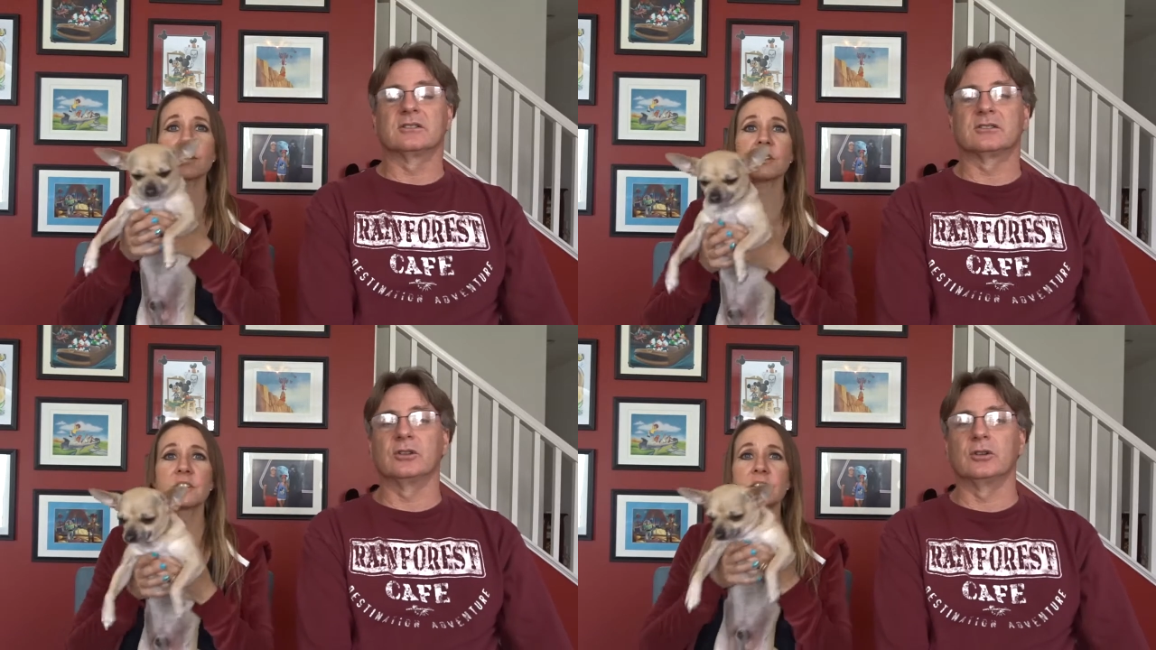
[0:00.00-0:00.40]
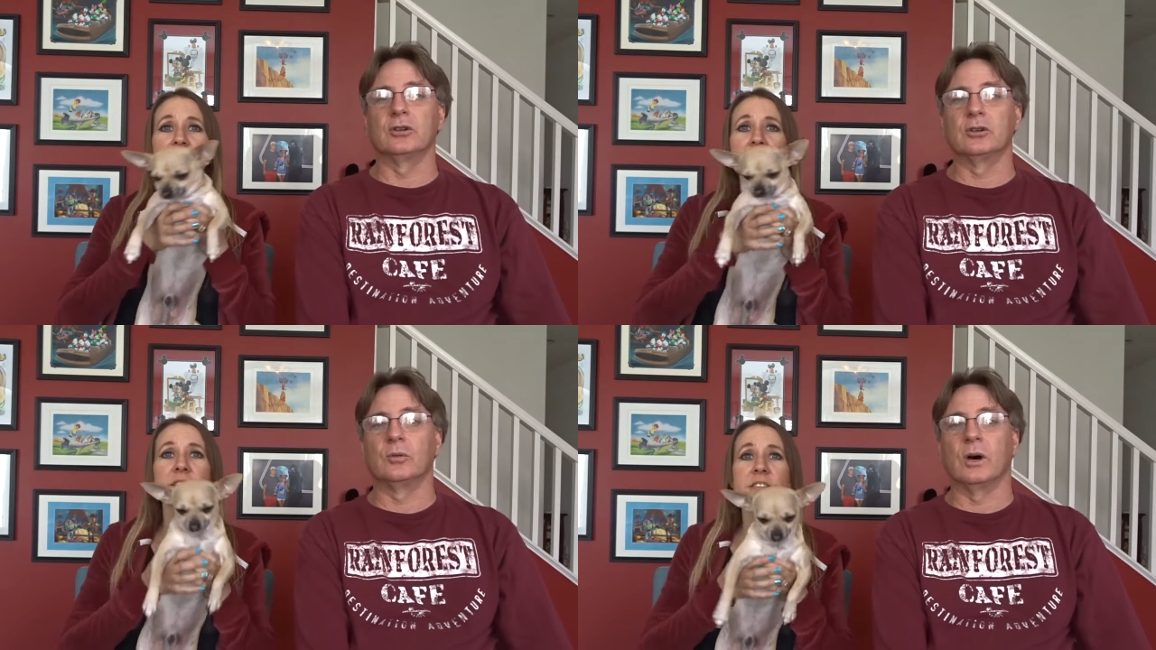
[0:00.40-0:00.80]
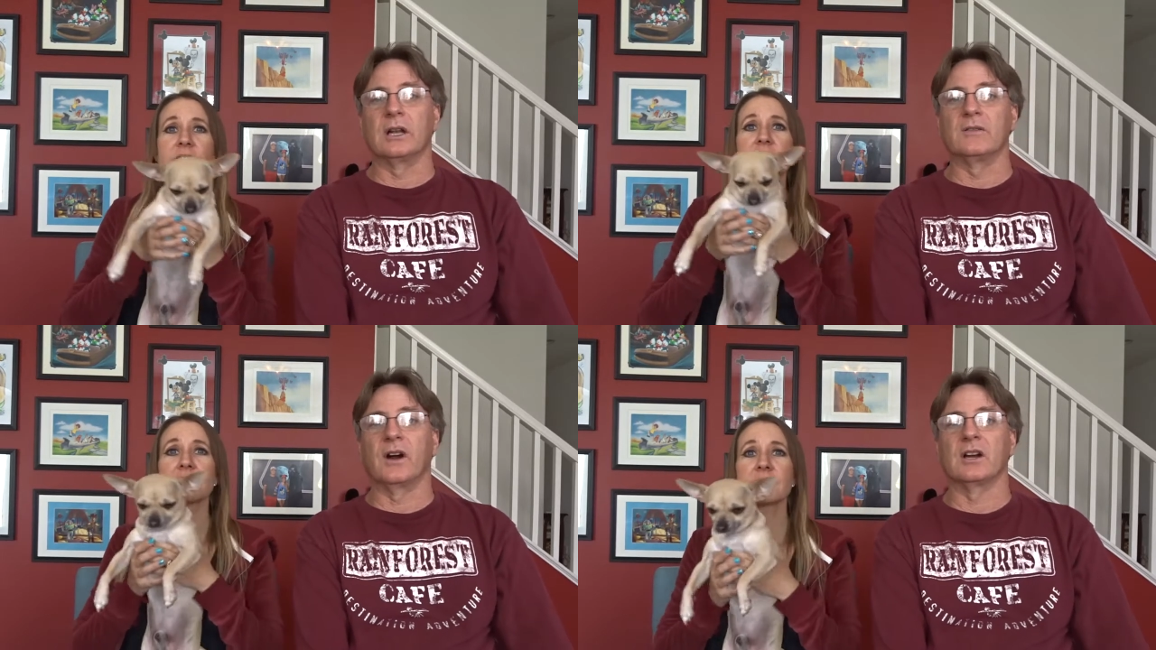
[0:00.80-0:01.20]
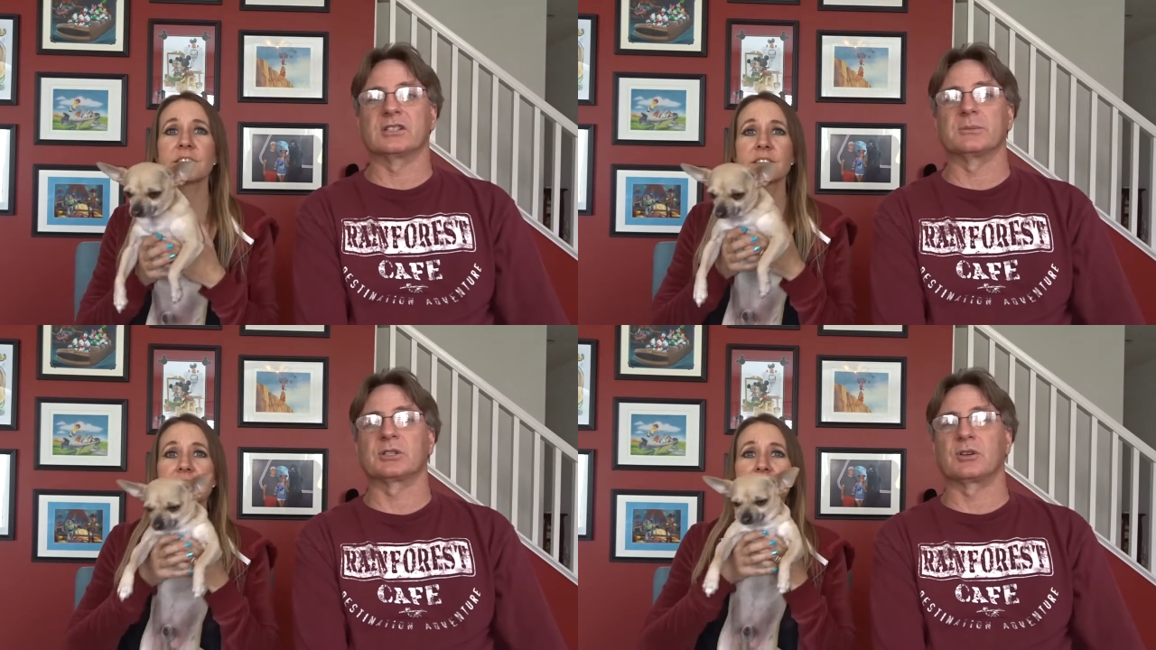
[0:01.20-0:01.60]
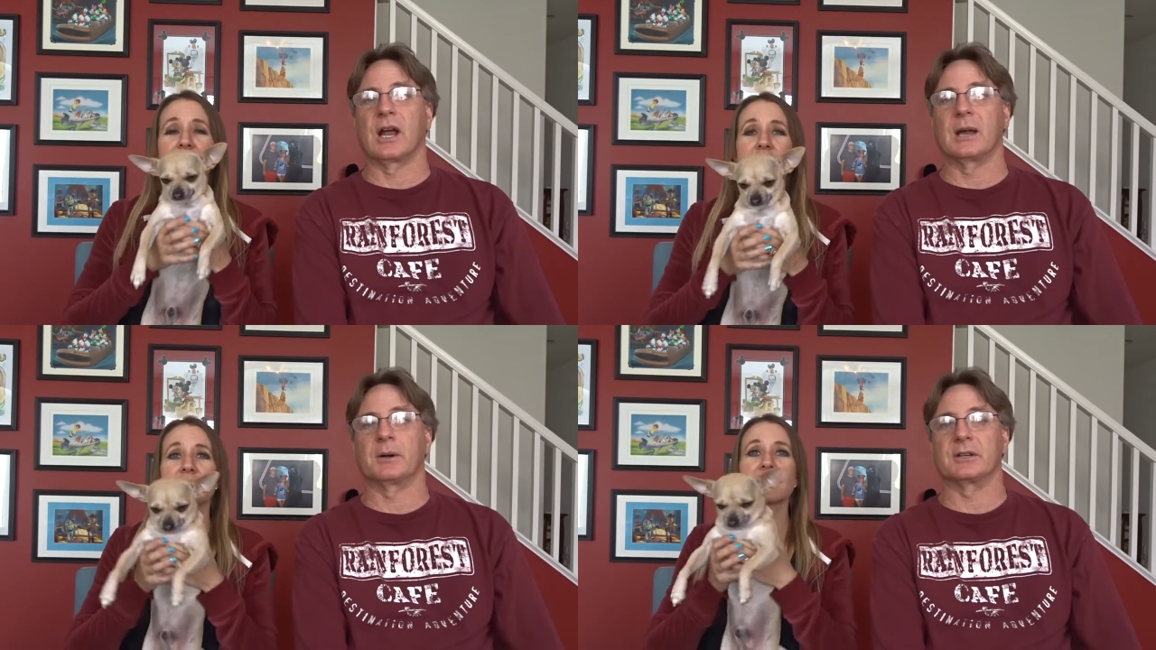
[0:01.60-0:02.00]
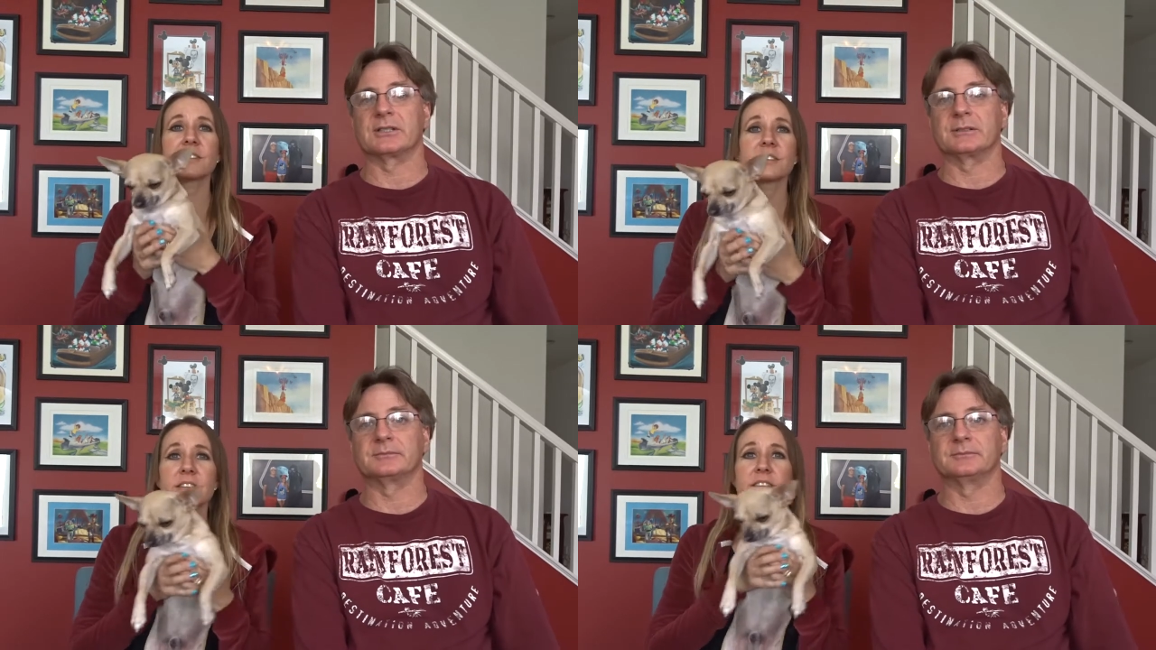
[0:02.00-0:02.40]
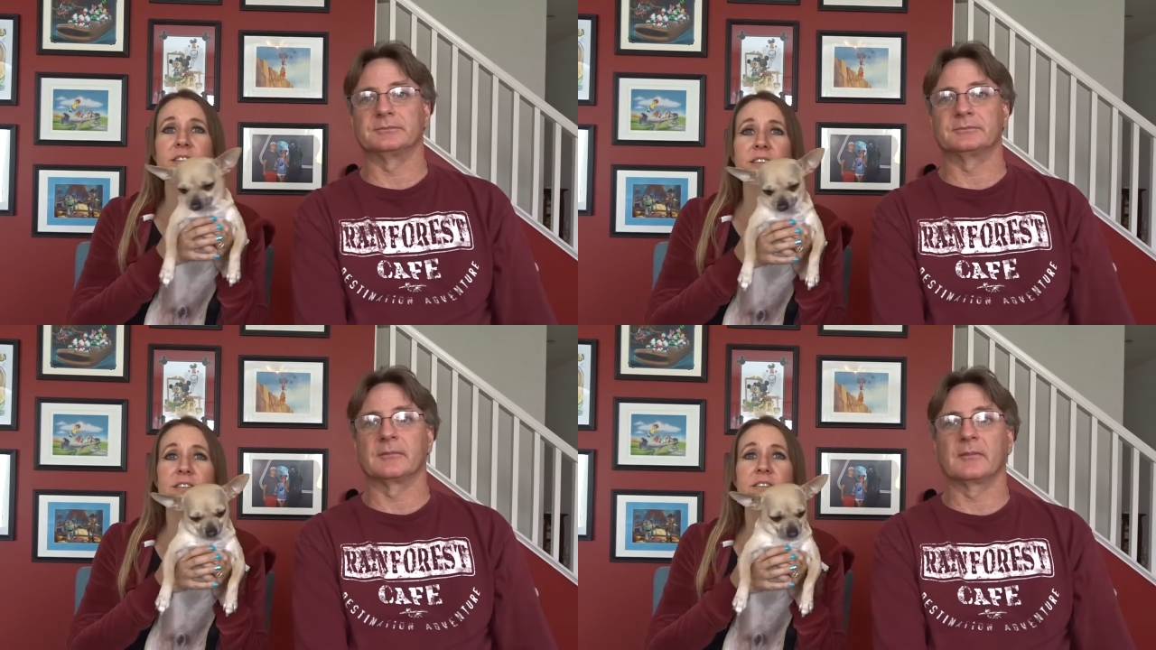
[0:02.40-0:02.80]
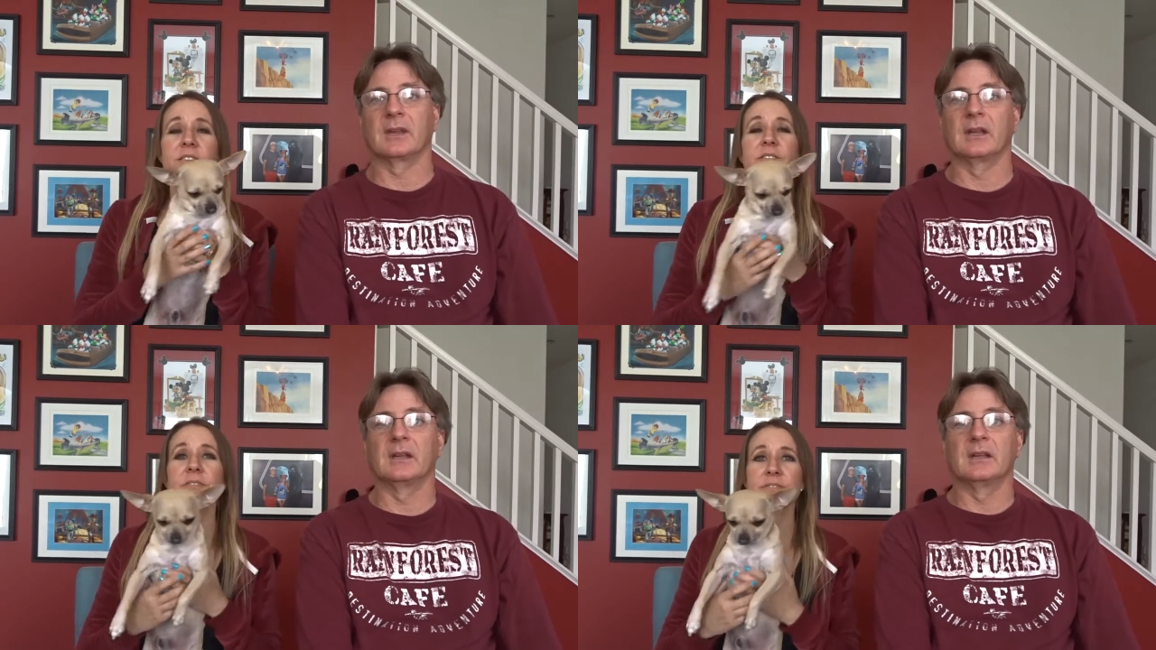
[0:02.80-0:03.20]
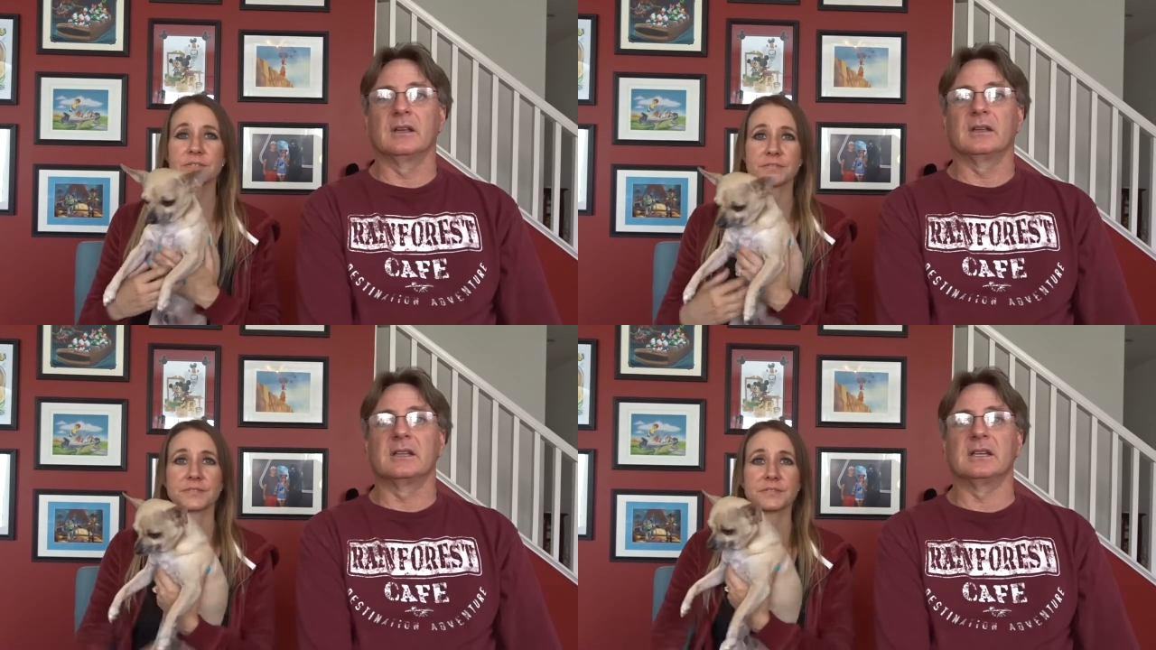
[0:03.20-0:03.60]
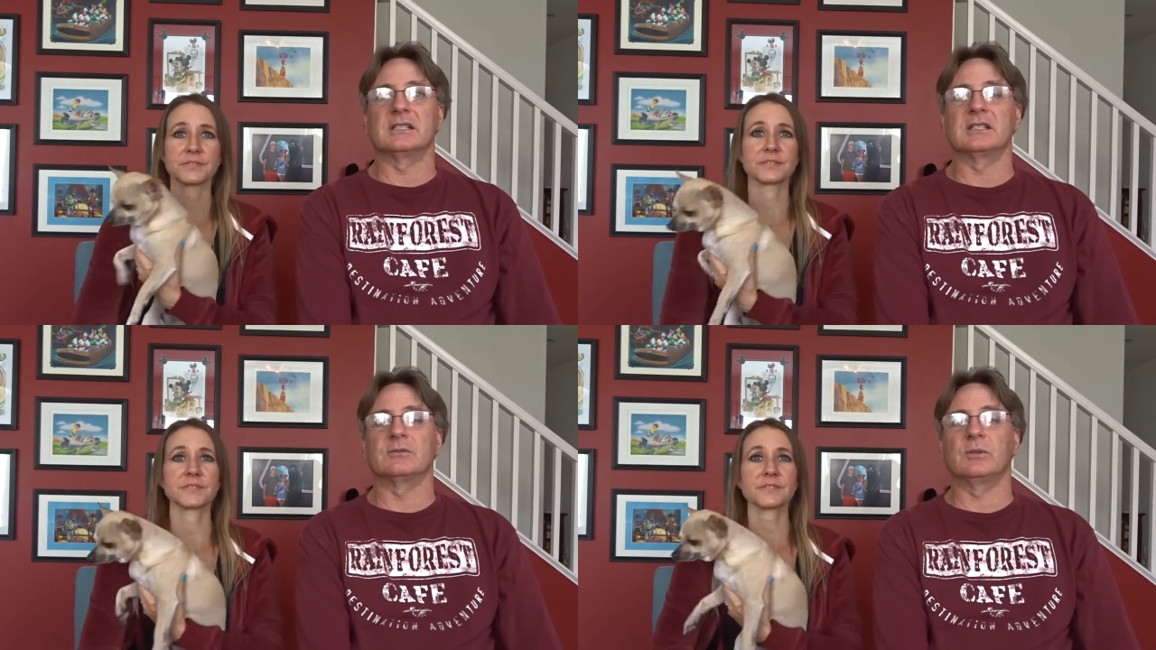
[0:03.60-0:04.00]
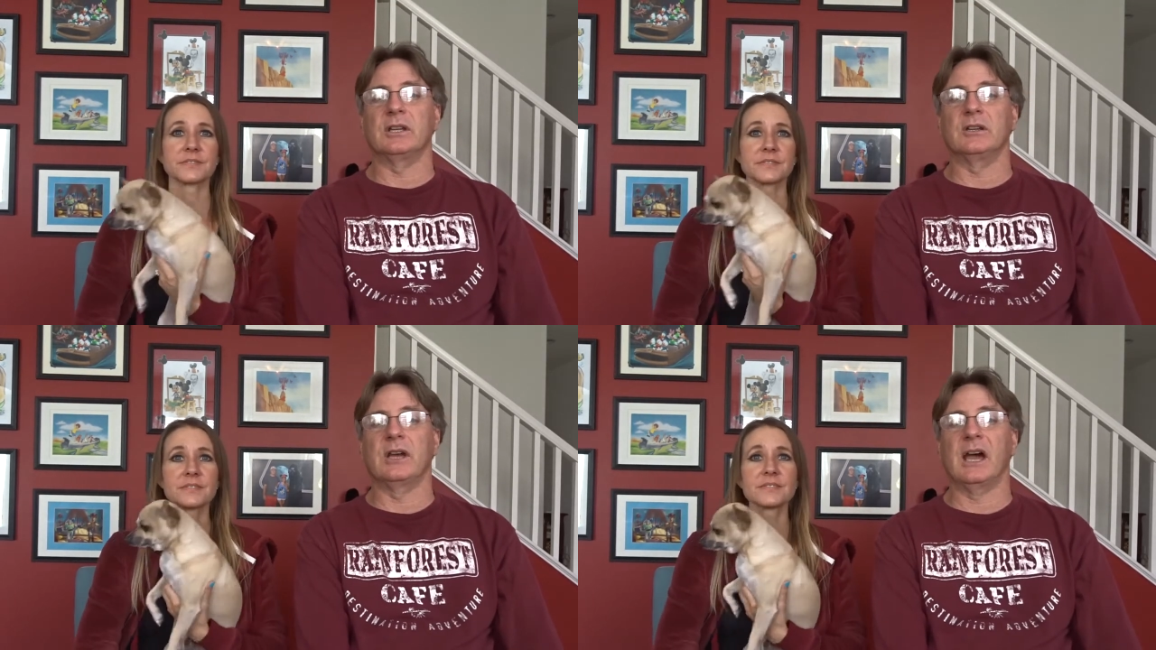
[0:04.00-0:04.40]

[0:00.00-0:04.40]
Speaker 1: to one of our subscribers. This is what you